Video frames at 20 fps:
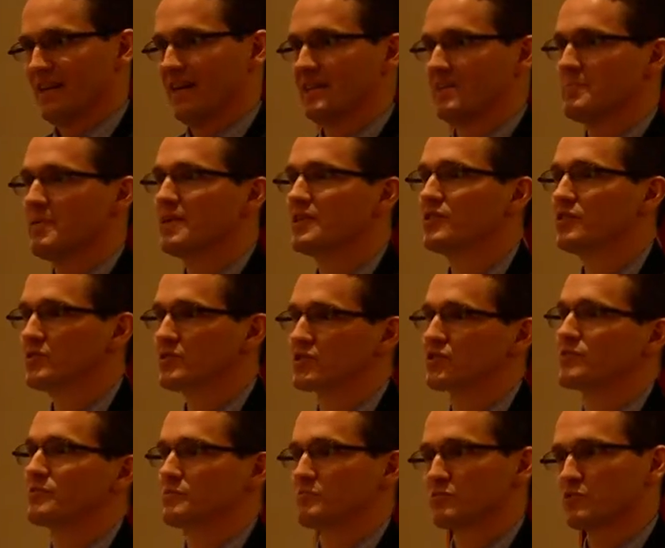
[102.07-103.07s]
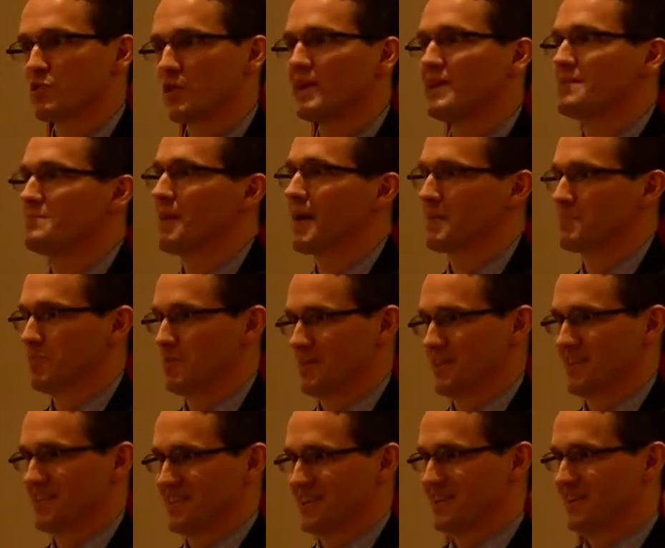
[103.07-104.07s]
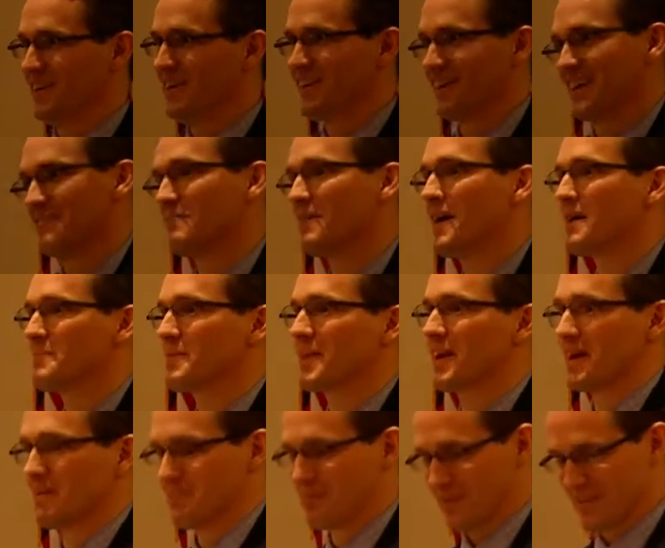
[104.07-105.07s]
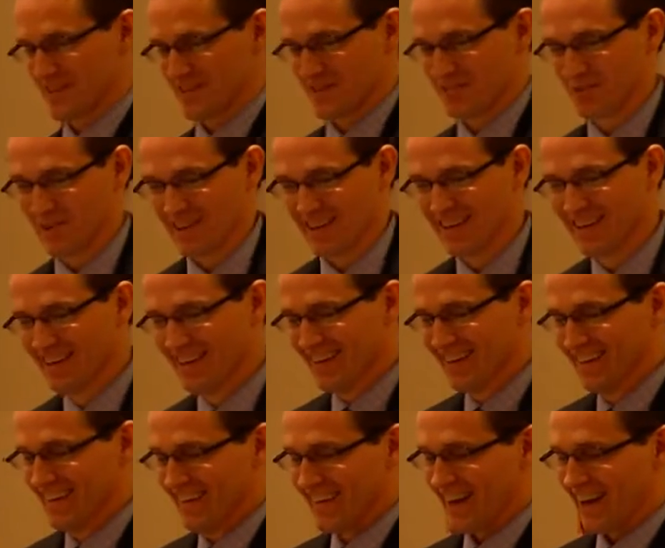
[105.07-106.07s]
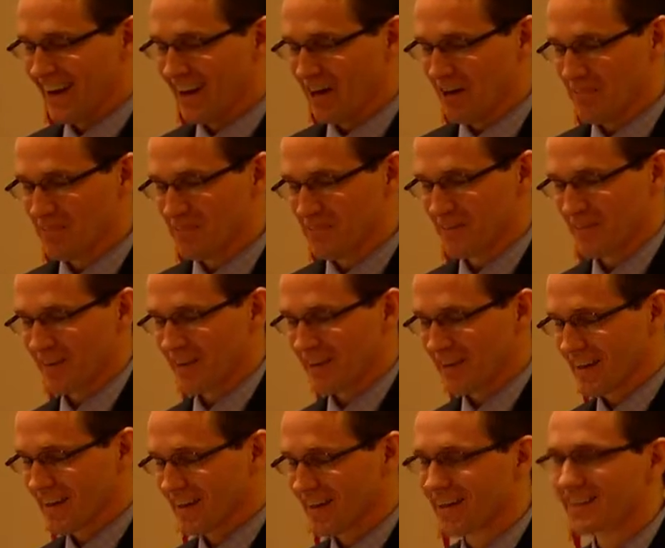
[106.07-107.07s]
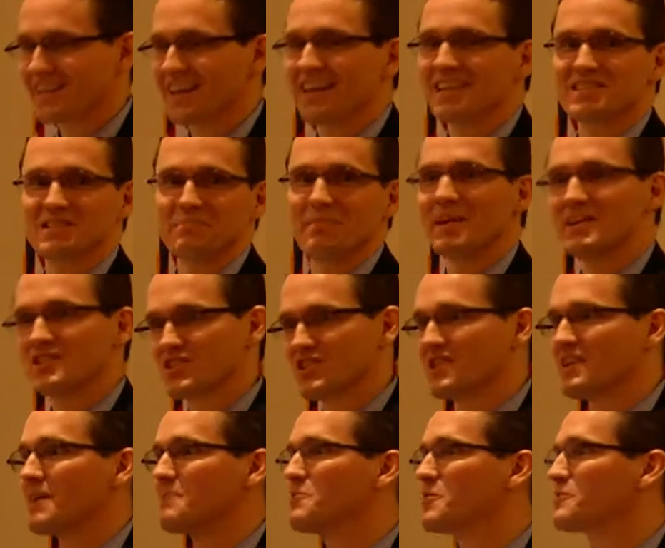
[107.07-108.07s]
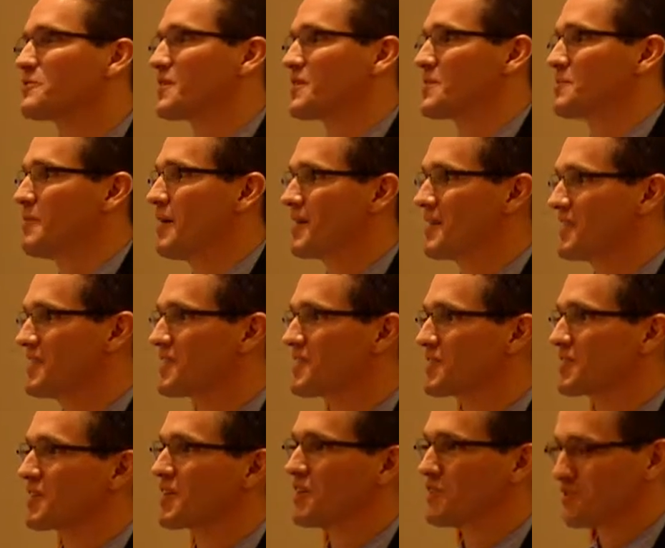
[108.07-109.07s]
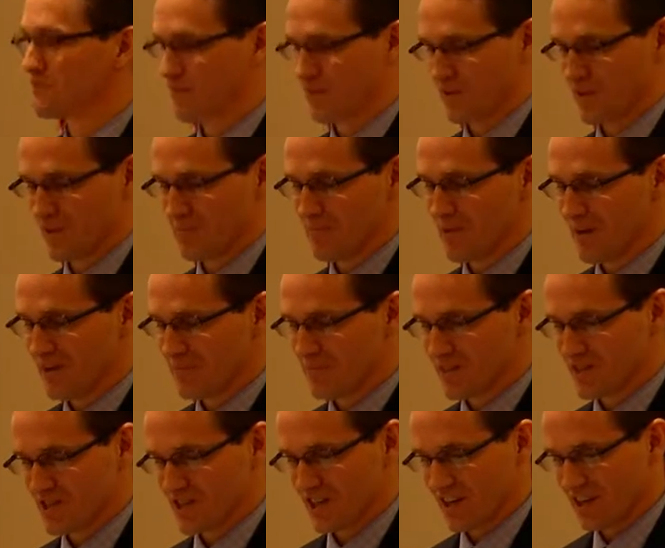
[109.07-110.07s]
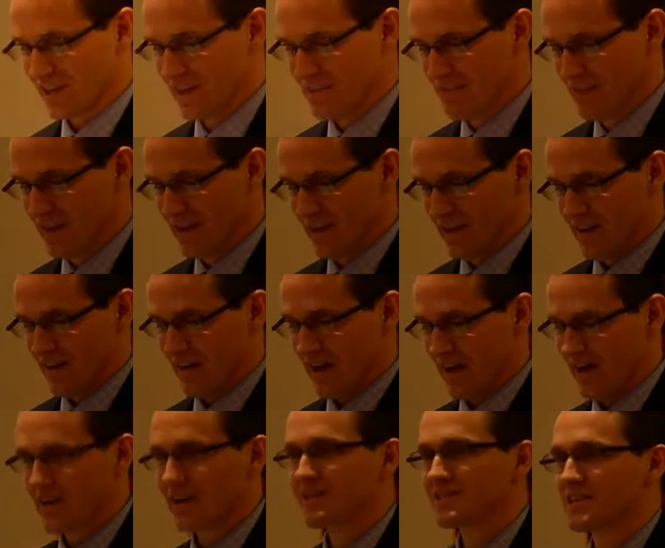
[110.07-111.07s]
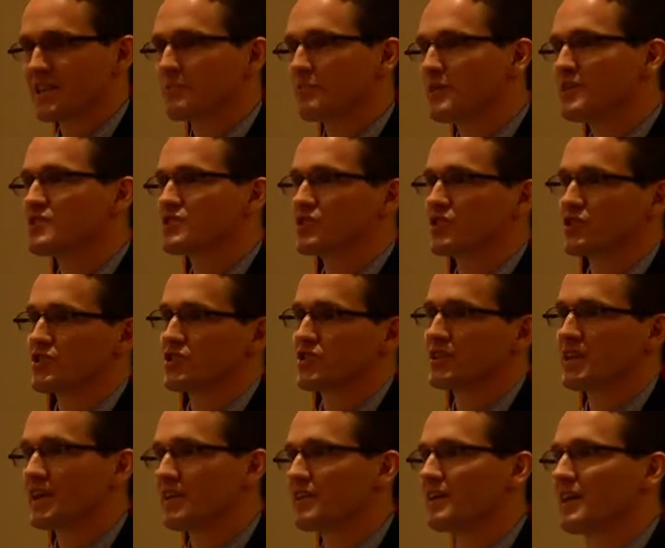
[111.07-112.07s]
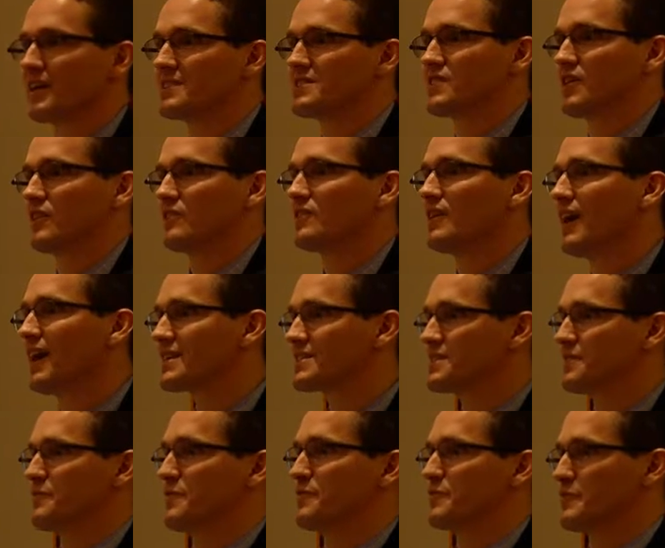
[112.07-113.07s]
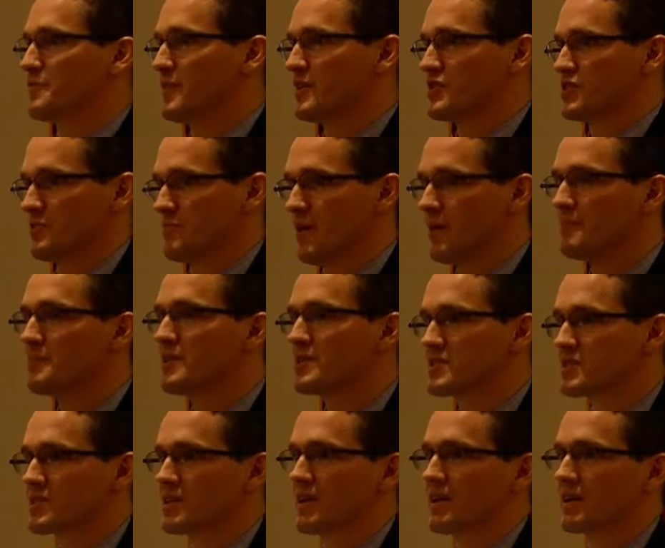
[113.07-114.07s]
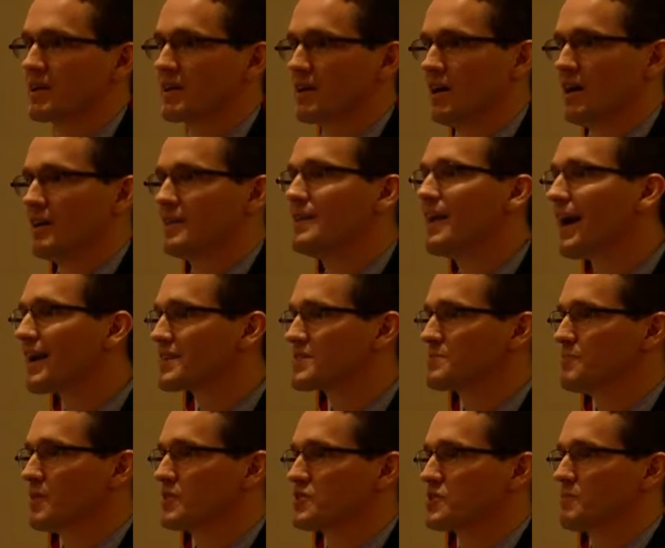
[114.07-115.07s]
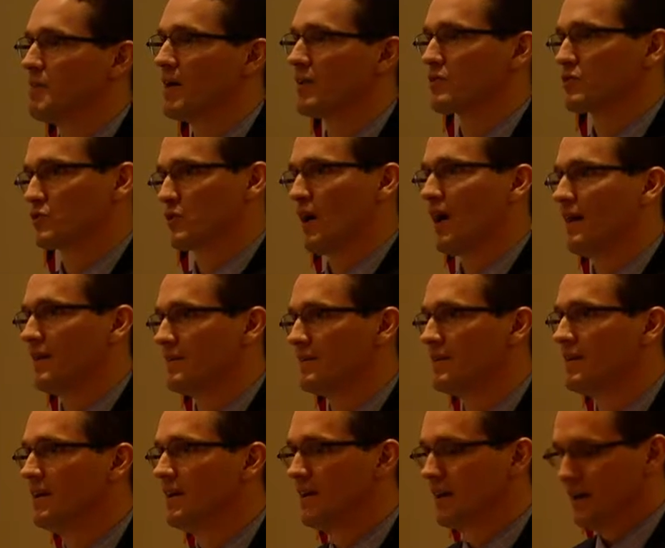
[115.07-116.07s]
on the menu is great in my book, so I'm a happy camper this morning. As I mentioned, I moved here about a year ago from Michigan. As I researched the area, I saw lots of information about Mystic, not as much about Groton.